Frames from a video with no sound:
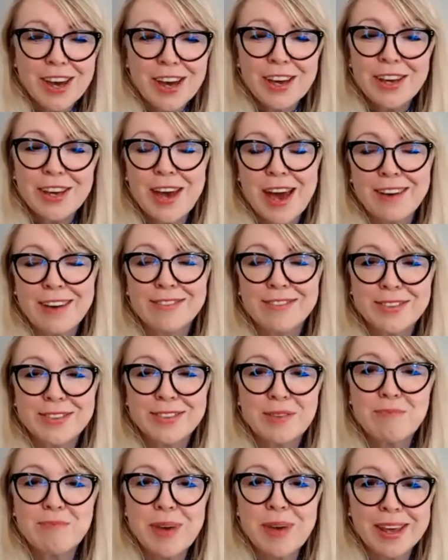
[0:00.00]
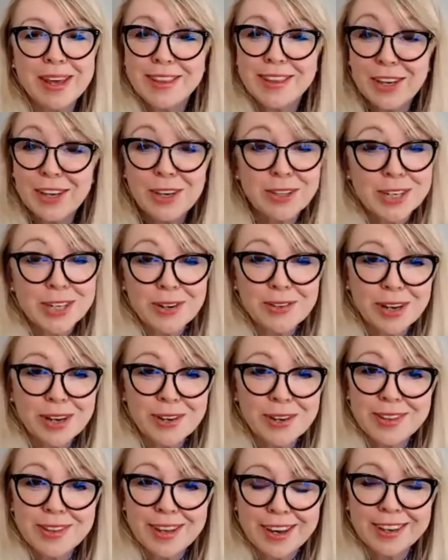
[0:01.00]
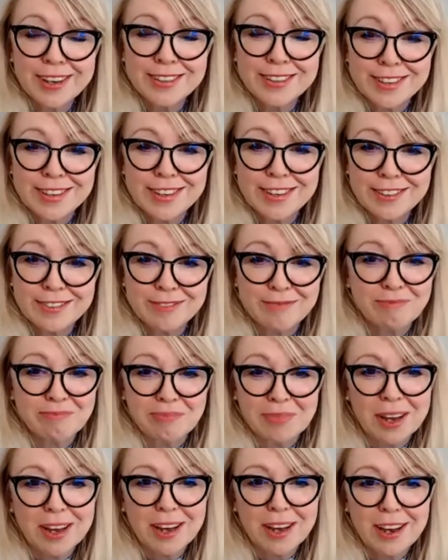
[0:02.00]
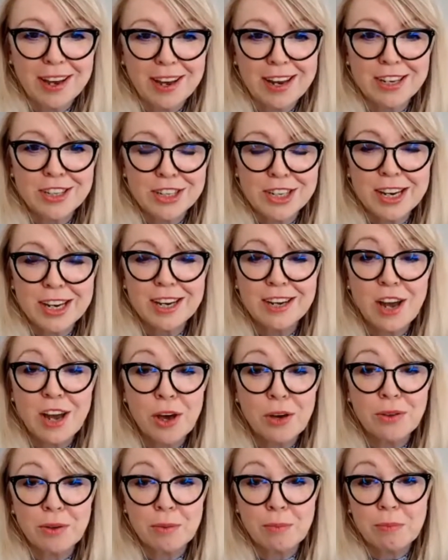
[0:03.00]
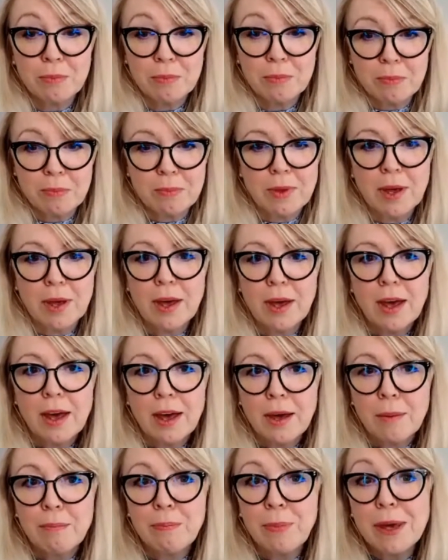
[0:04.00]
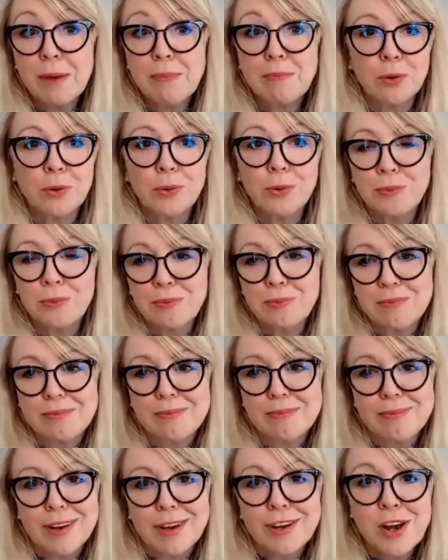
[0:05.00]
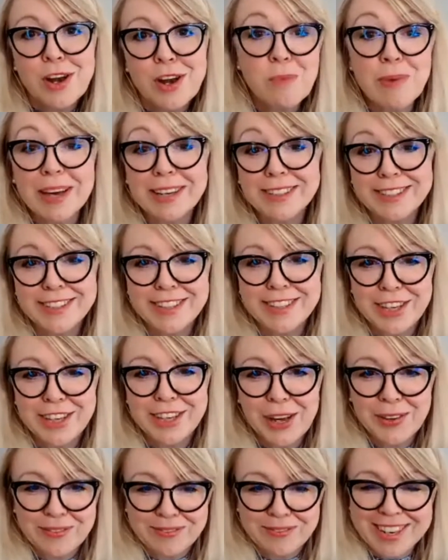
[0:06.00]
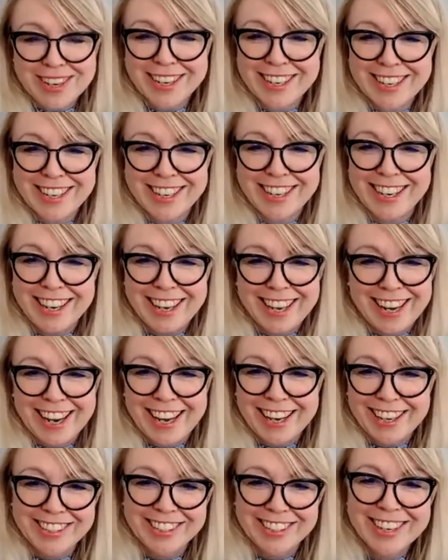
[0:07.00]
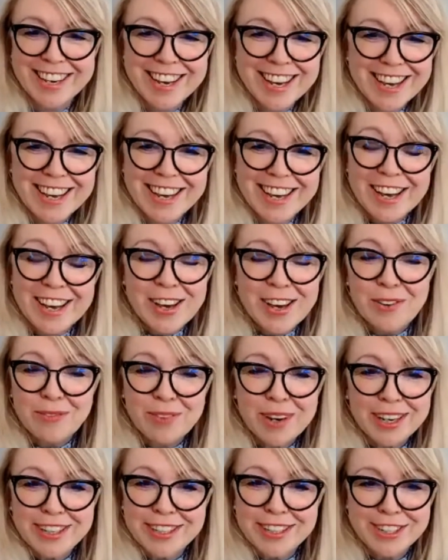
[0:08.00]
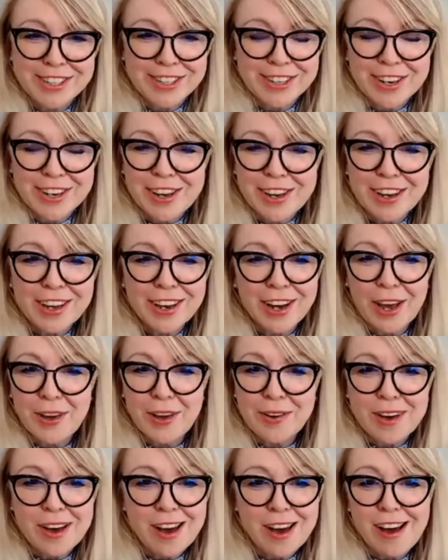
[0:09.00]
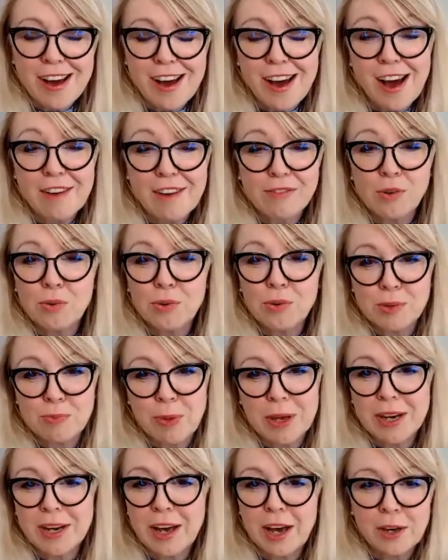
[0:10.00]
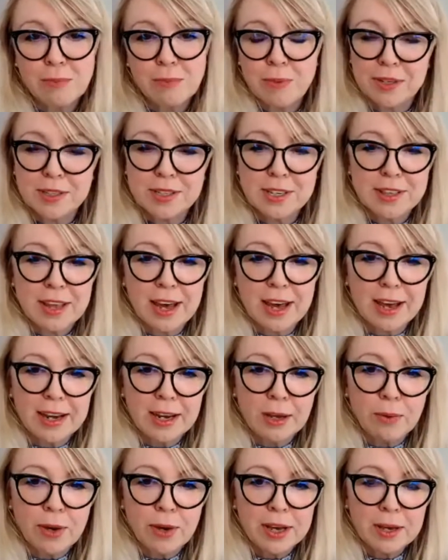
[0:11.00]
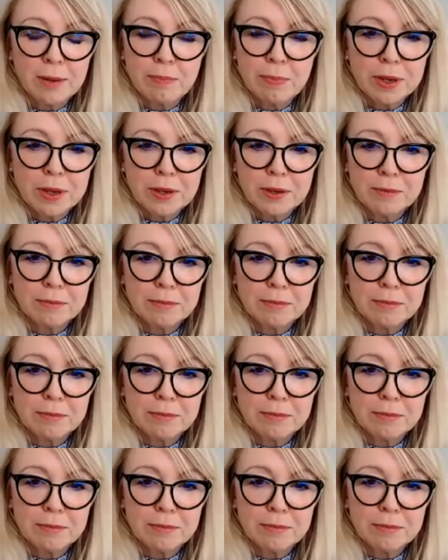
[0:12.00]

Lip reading: have to admit that you don't know things, and actually know that people know better than you. You know, which, you know, I've always been open to that anyway, but